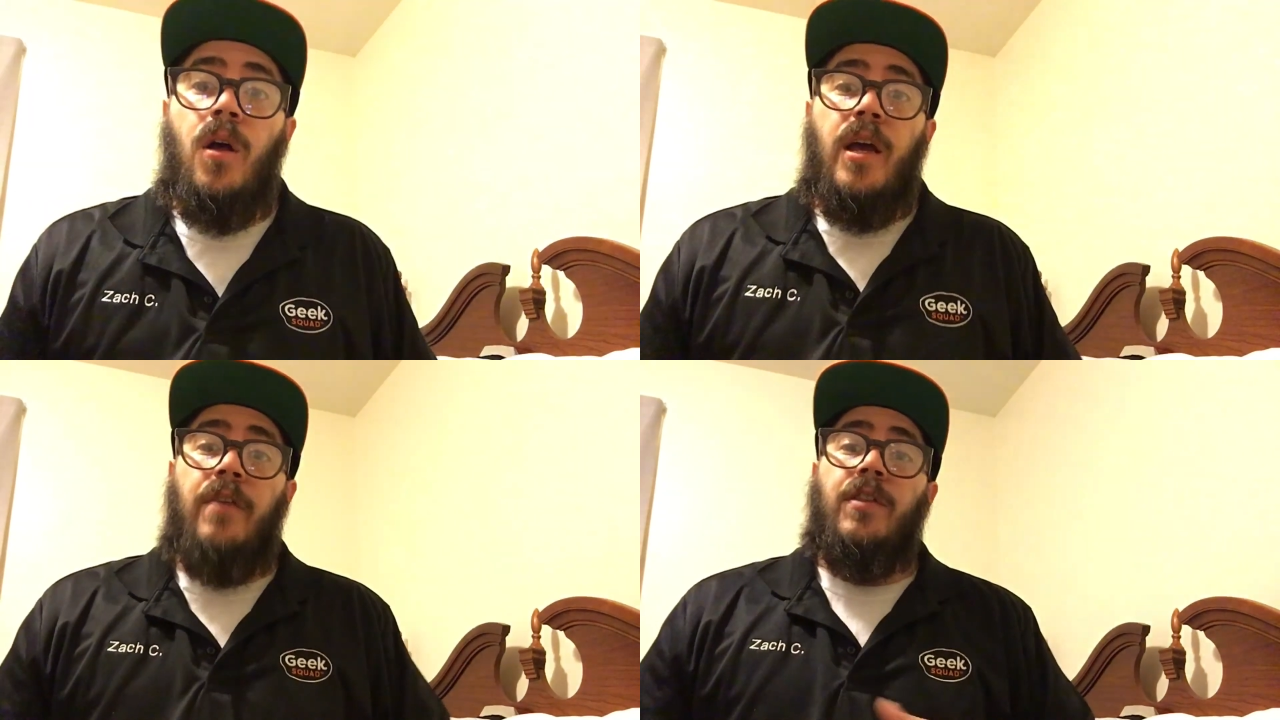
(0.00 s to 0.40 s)

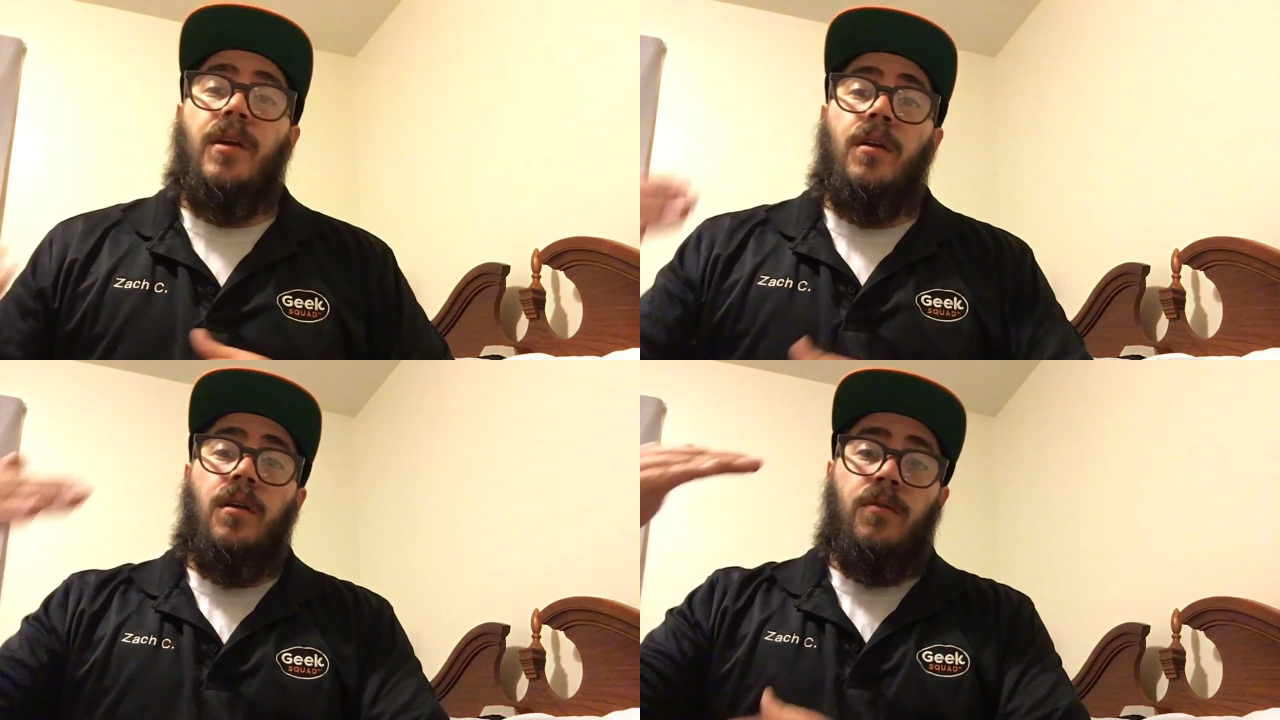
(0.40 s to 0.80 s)

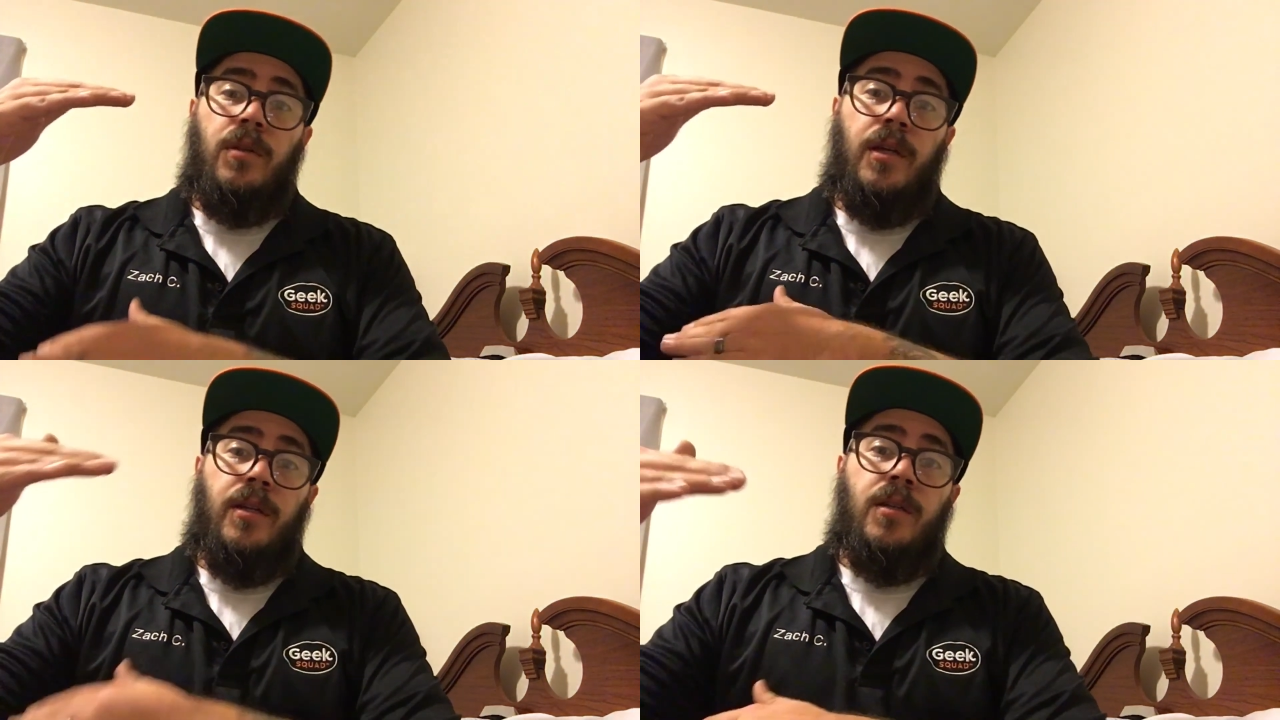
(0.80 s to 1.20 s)
Everything
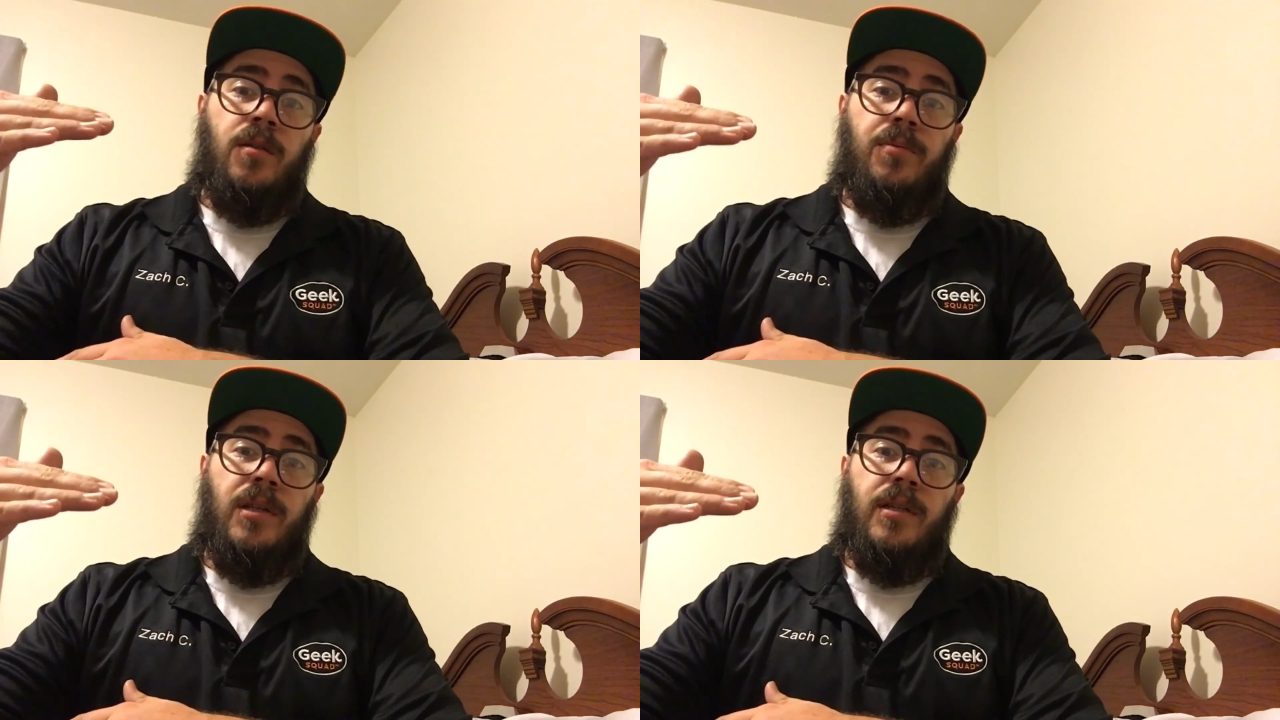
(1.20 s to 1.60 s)
gun-related in
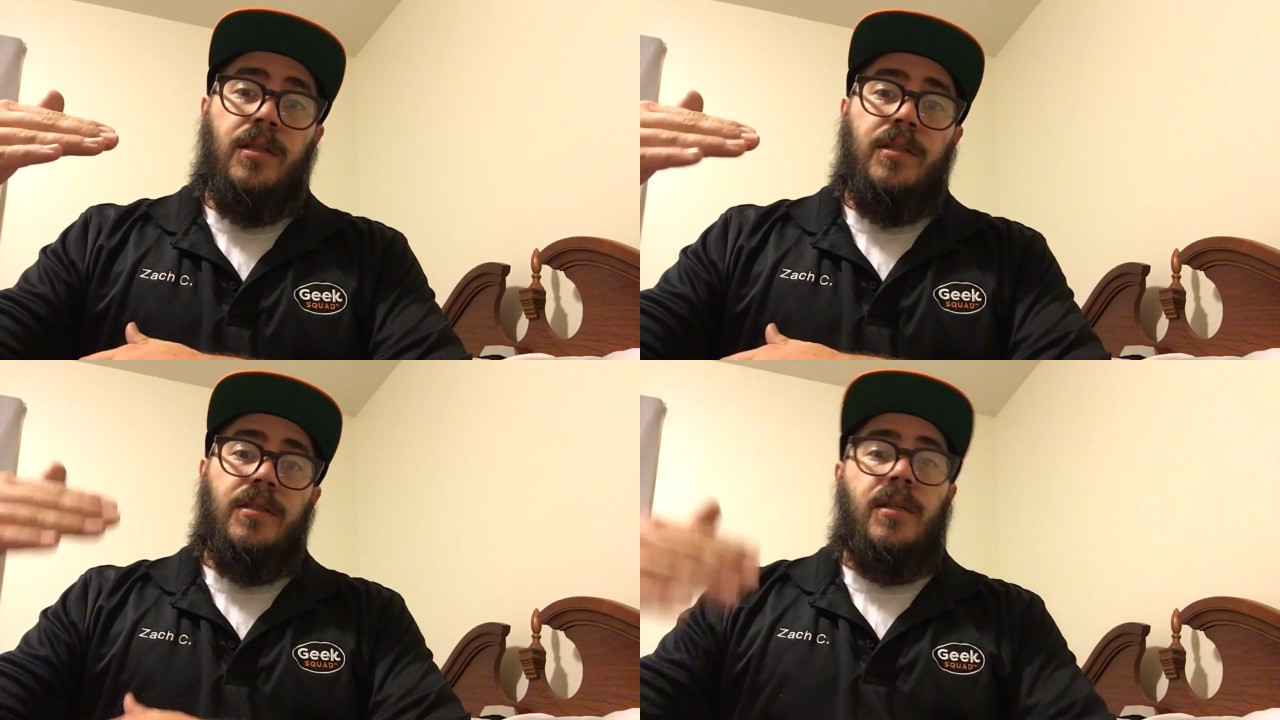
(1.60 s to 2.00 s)
a
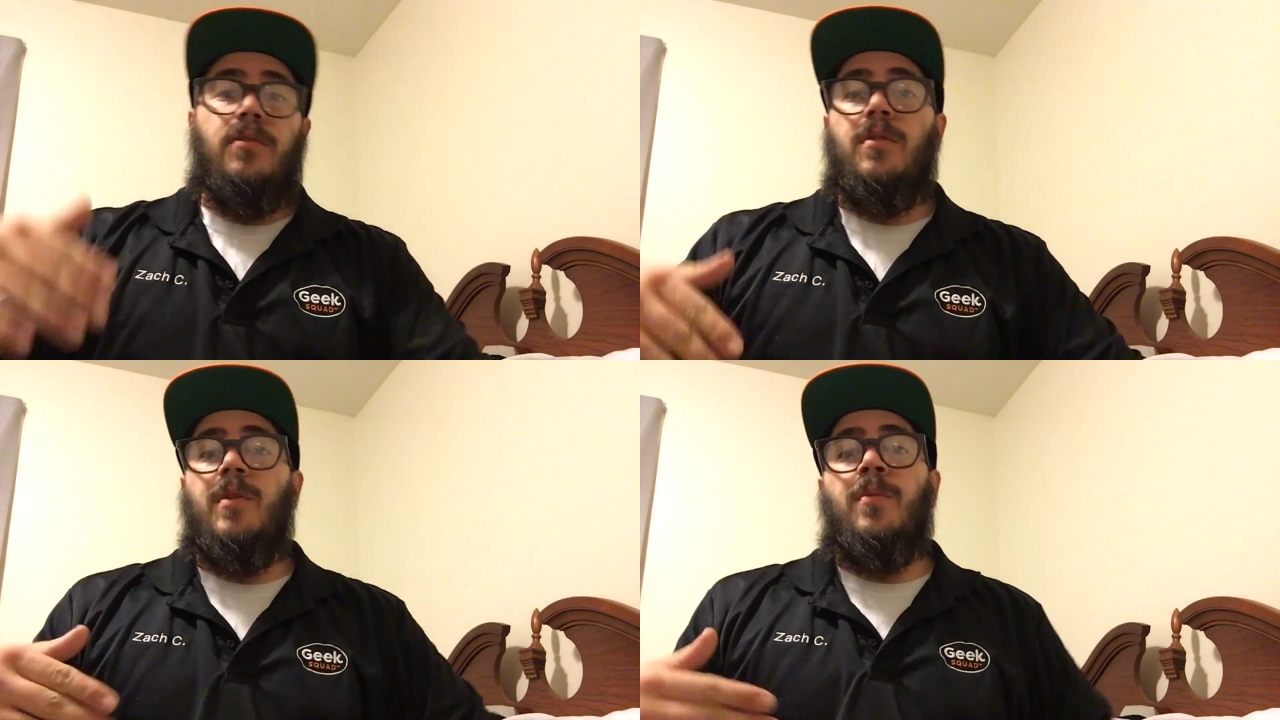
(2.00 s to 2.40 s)
playlist. I
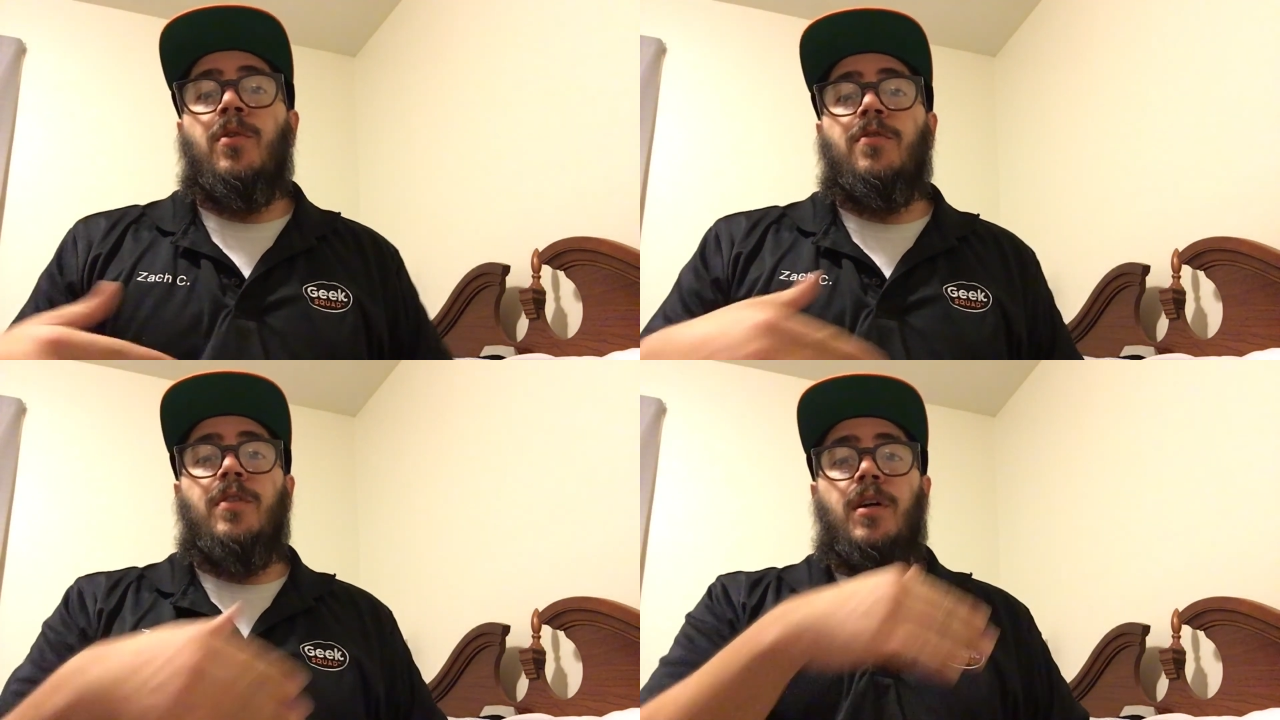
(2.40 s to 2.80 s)
used to be a
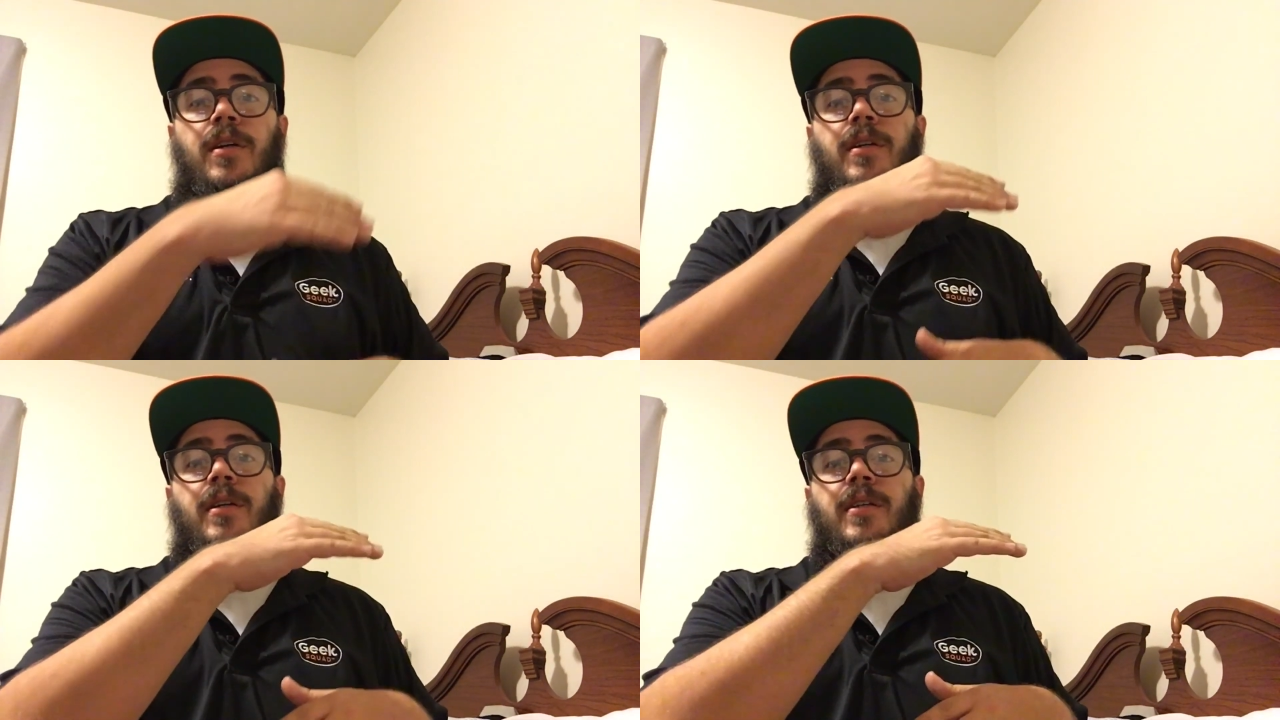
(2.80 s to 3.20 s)
moto
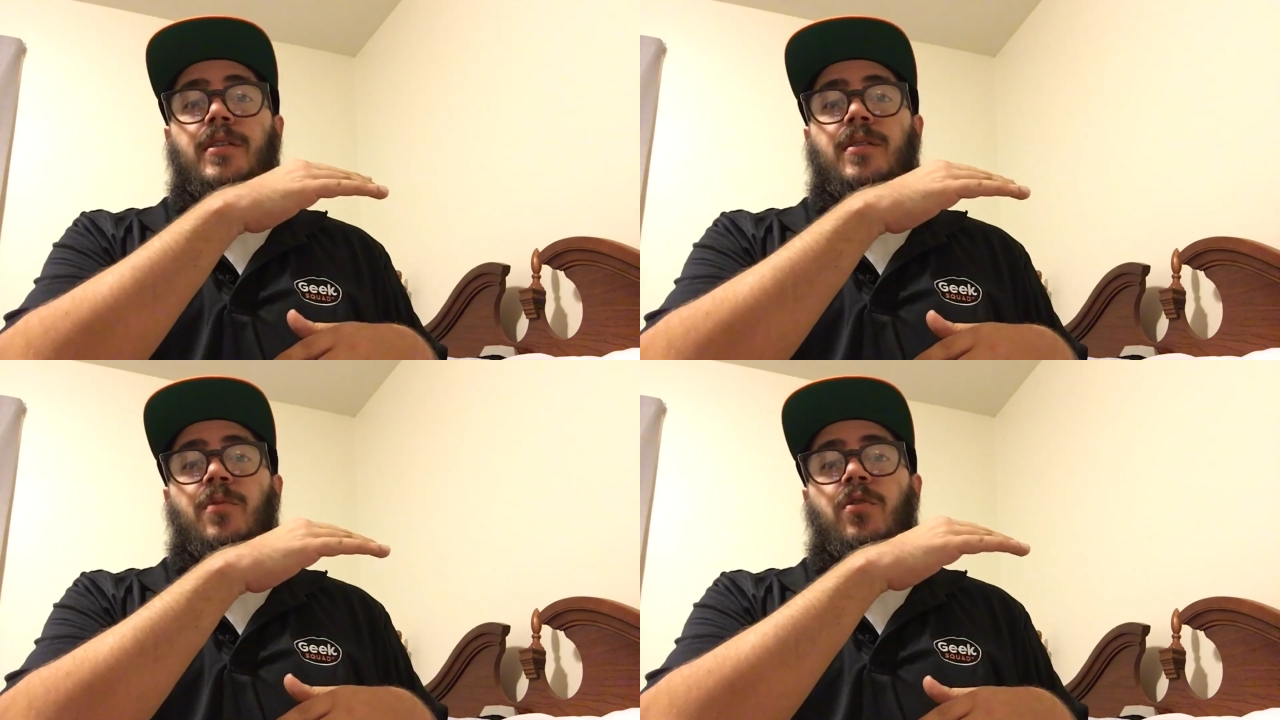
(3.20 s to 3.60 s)
vlogger, and I
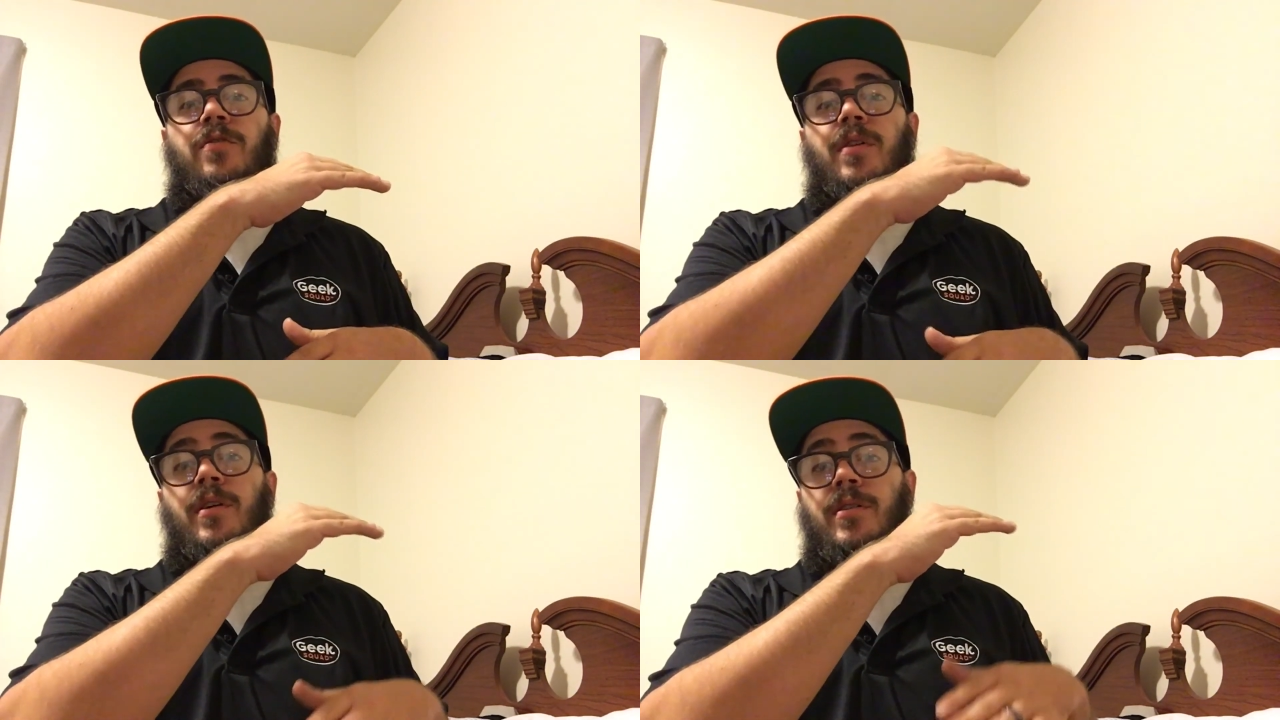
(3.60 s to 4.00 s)
did some moto
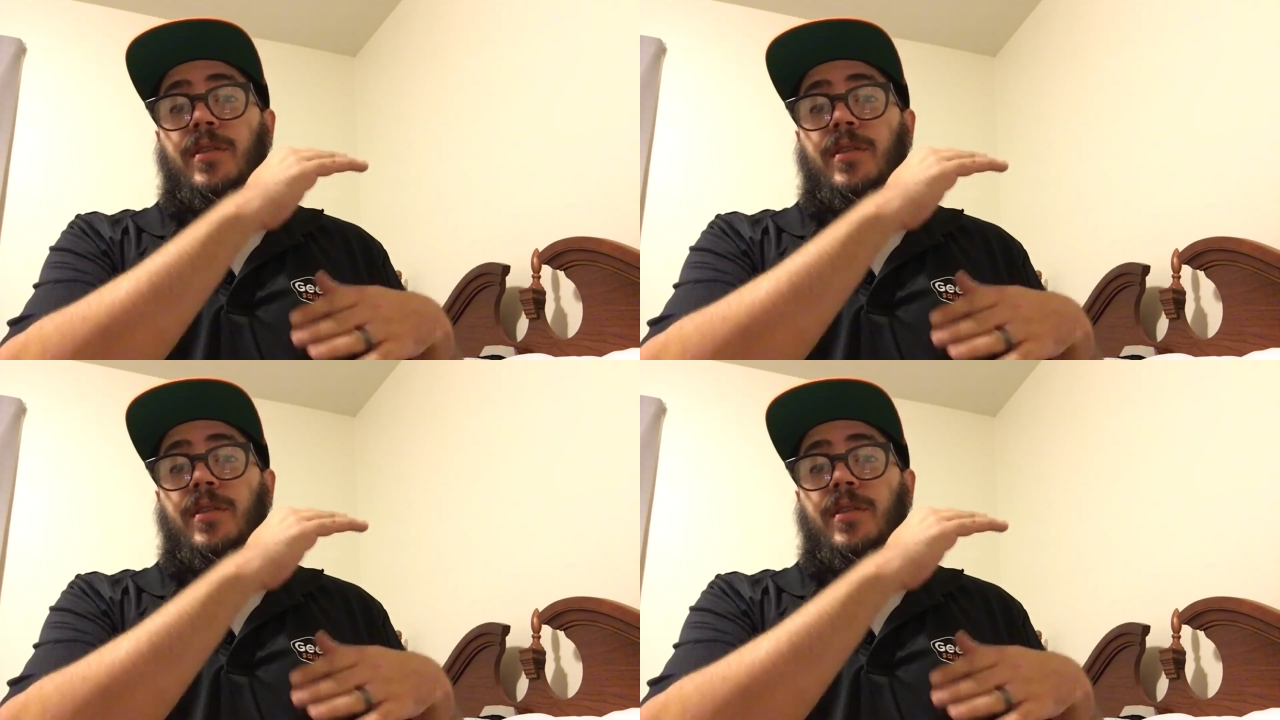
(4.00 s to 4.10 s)
vlogs.